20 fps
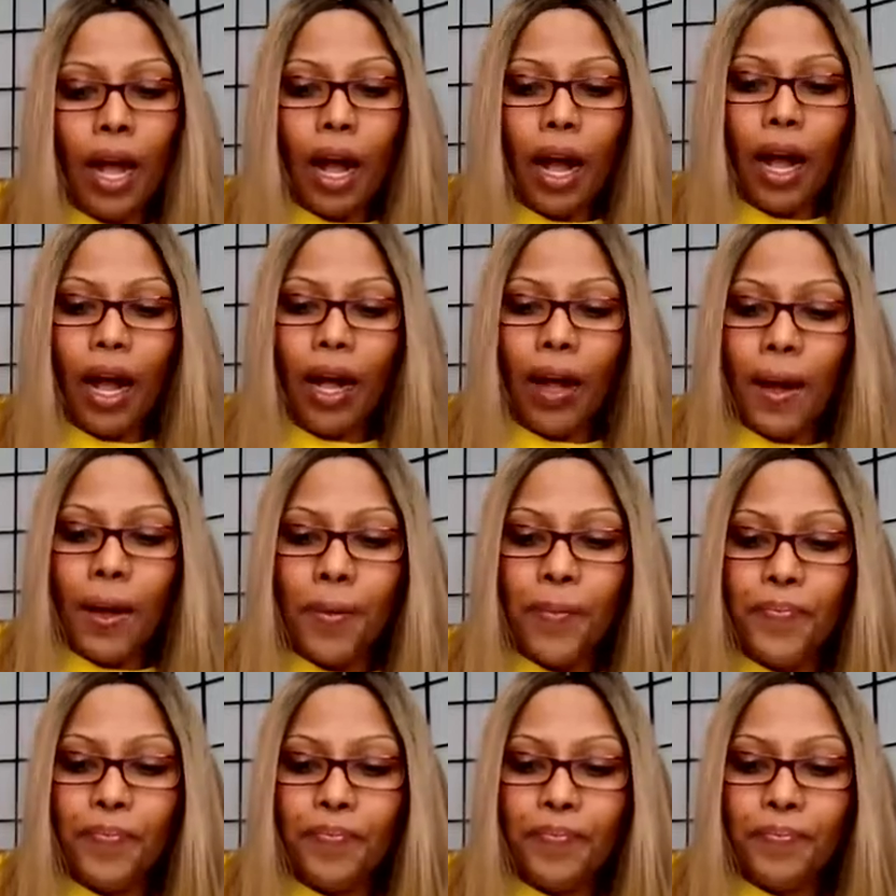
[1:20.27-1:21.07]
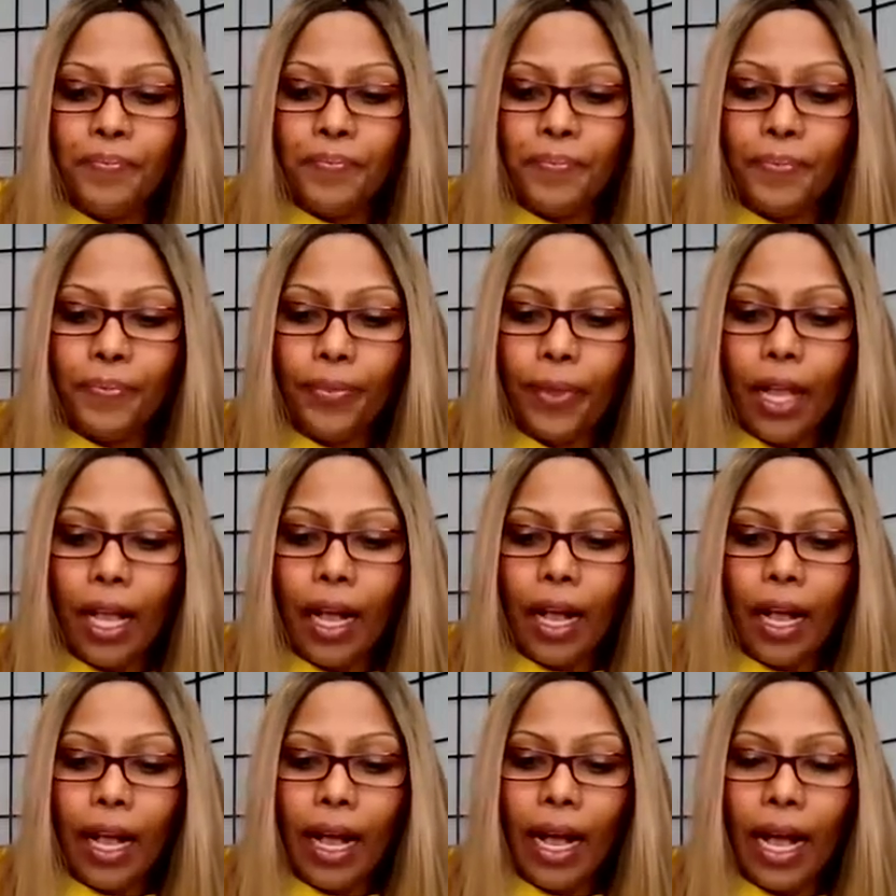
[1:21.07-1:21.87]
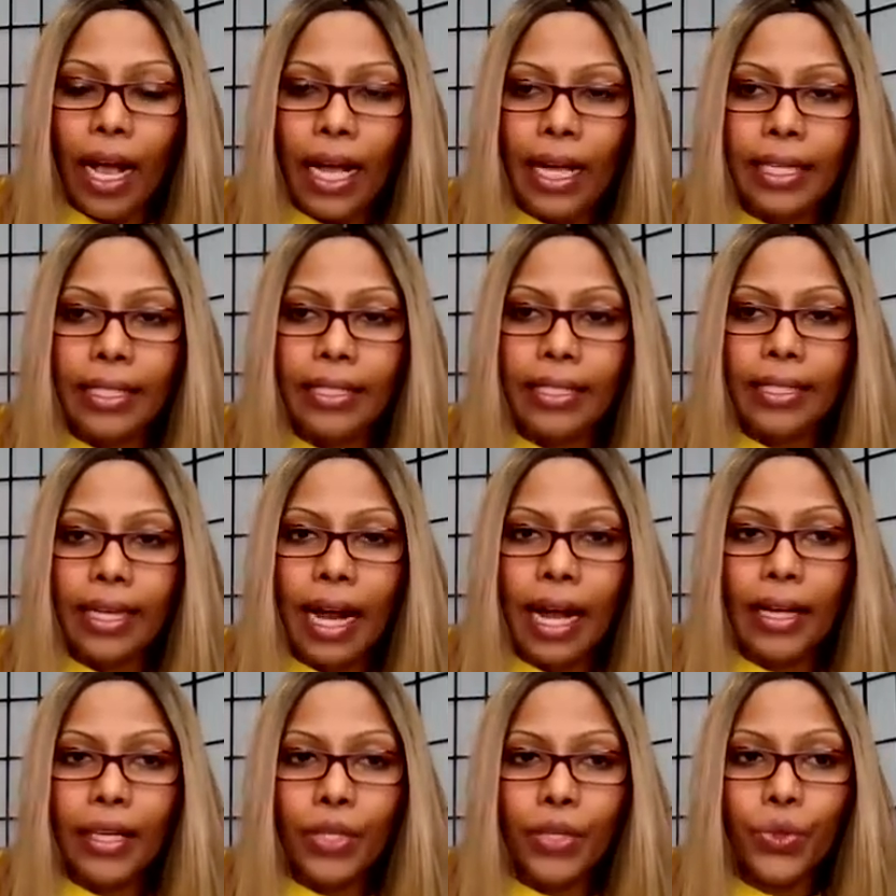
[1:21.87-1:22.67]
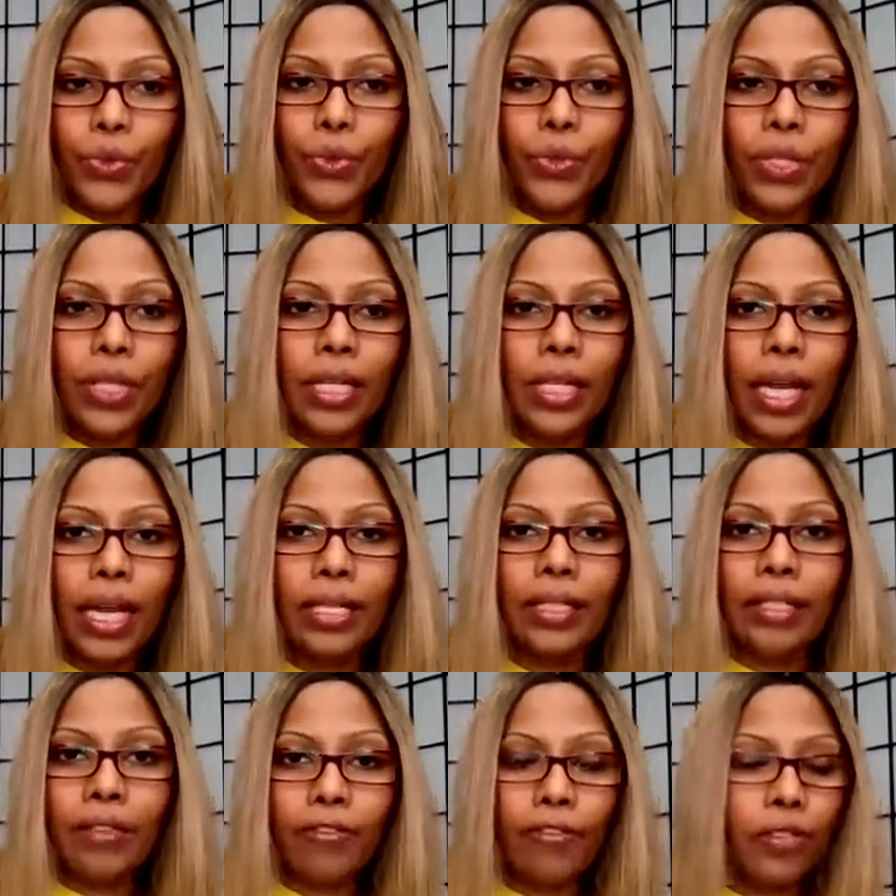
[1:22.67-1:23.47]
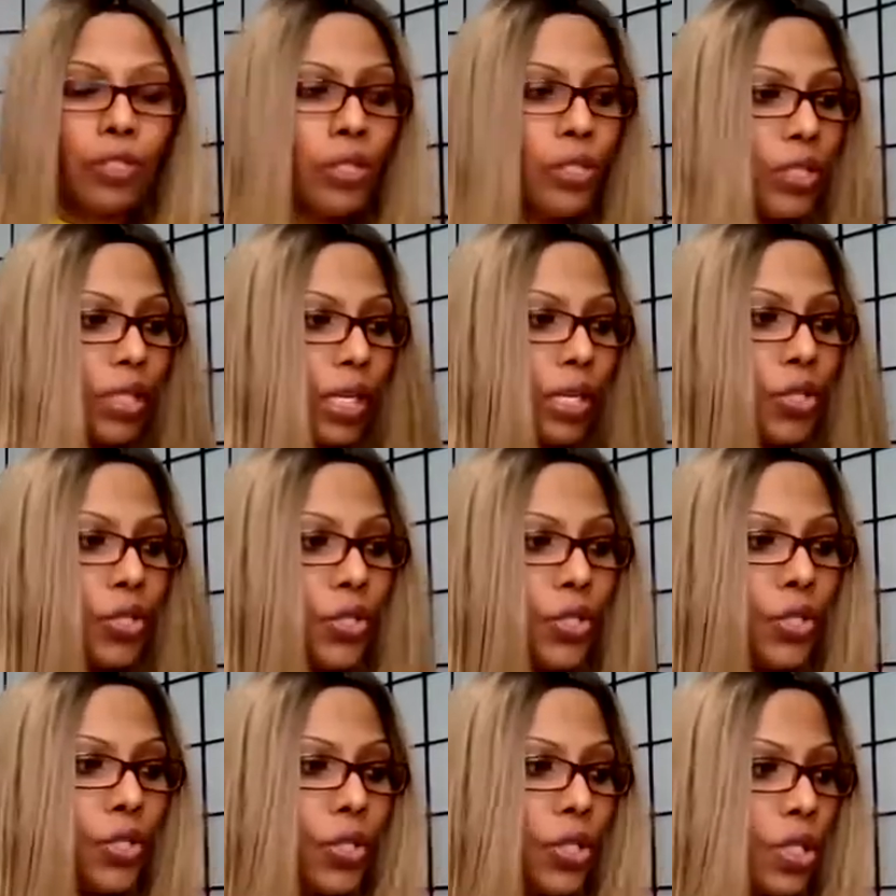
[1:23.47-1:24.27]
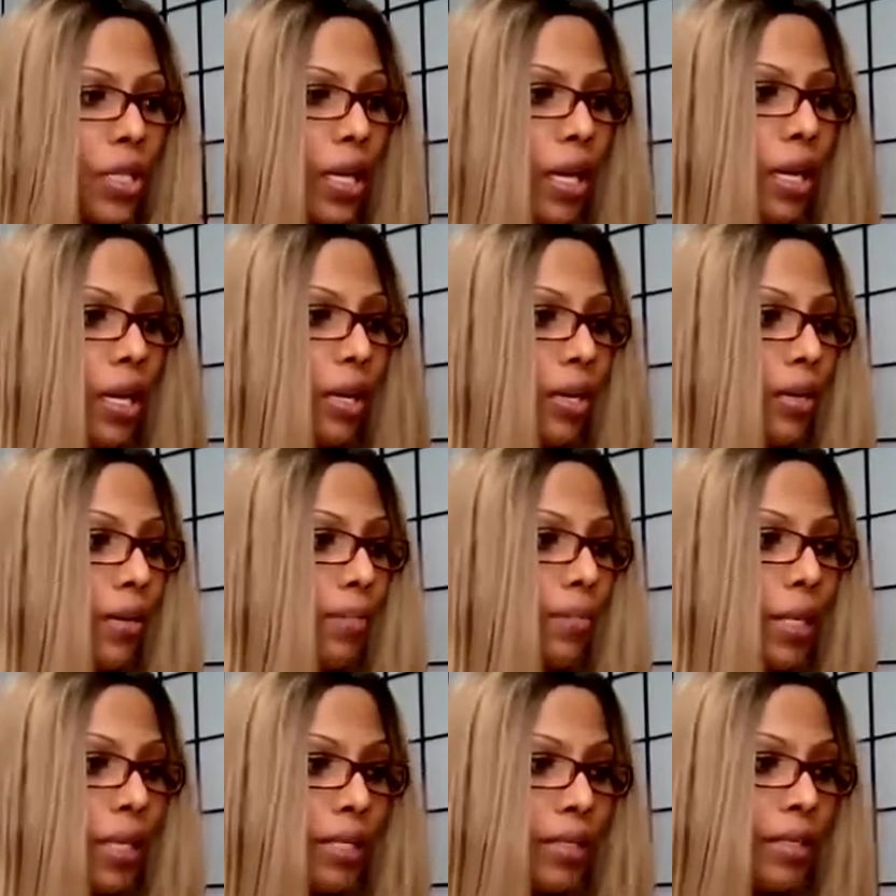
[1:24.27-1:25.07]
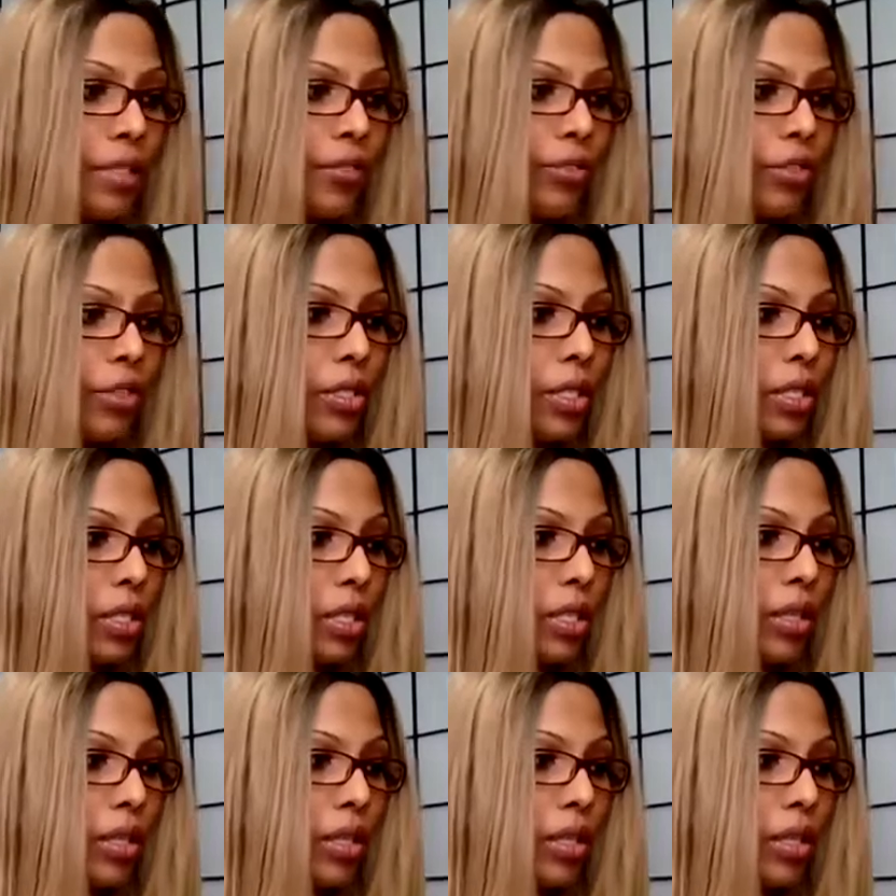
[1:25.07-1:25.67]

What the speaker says: And I use it at different stages in different